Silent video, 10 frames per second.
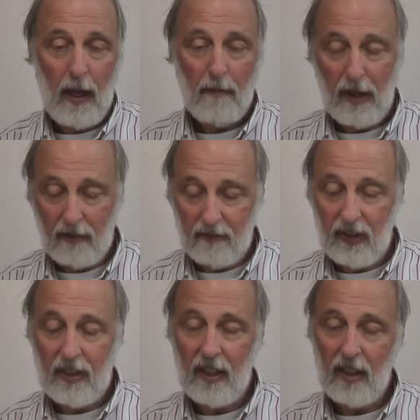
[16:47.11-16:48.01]
But we
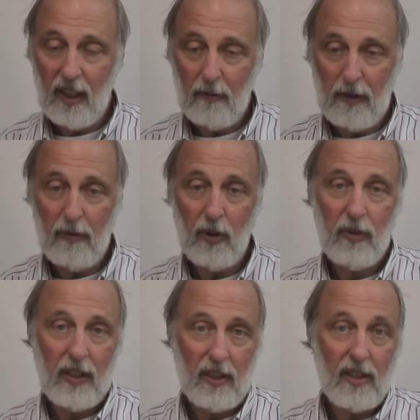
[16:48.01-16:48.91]
tend to like people
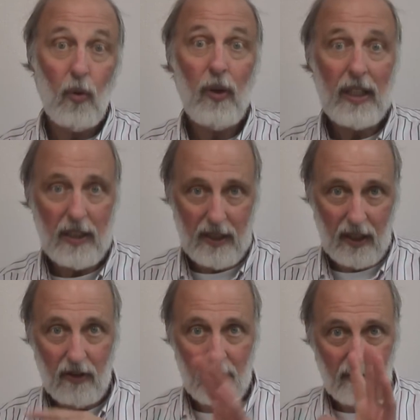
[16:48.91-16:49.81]
that we
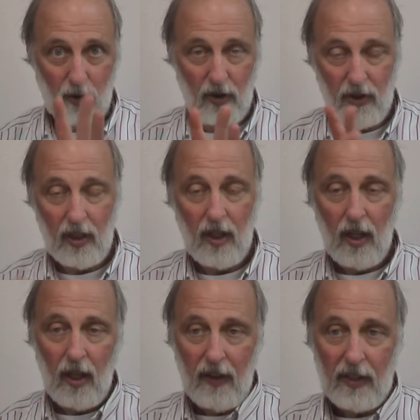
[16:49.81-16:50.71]
consider, and of course,
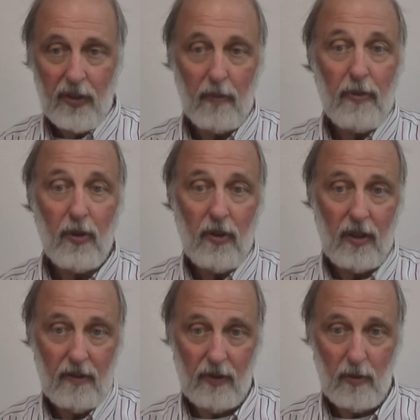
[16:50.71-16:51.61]
that's the beauty
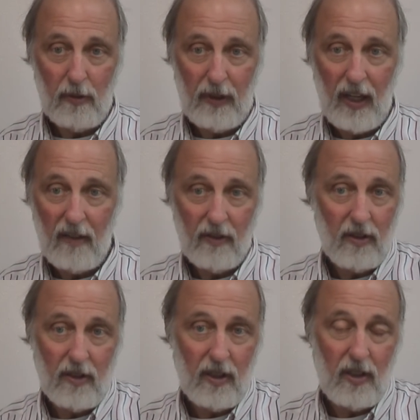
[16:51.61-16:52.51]
of human behavior,
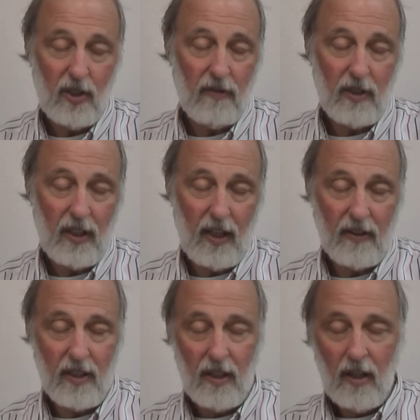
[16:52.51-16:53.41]
is that each of us
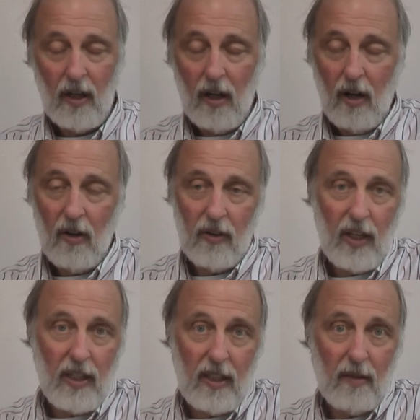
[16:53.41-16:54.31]
has our own
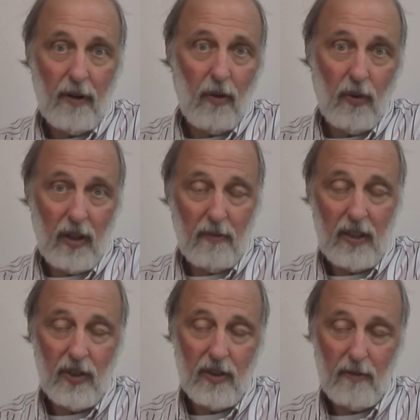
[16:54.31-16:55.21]
idea about what it
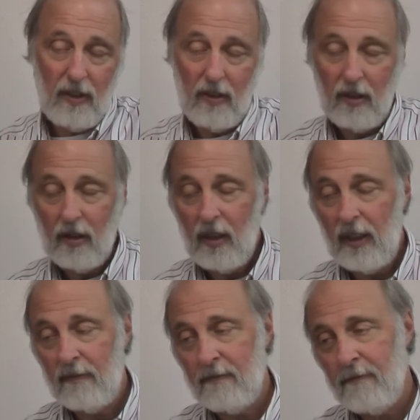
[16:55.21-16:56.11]
means to be good
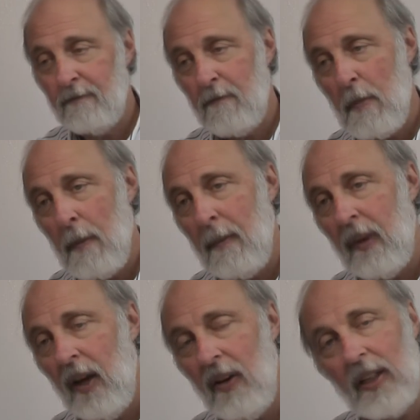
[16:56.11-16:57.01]
looking.
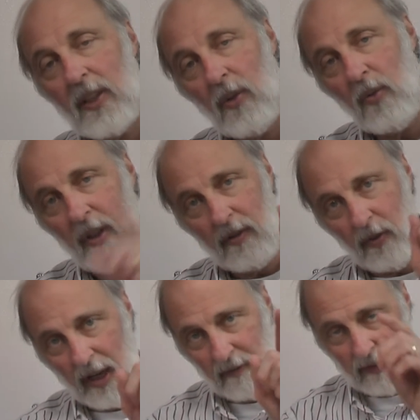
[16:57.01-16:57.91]
All right, so
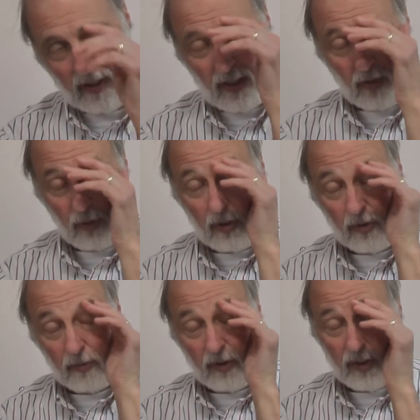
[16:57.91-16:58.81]
one,
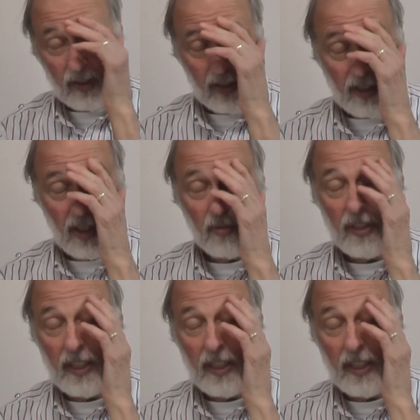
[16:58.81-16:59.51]
rewardiness is we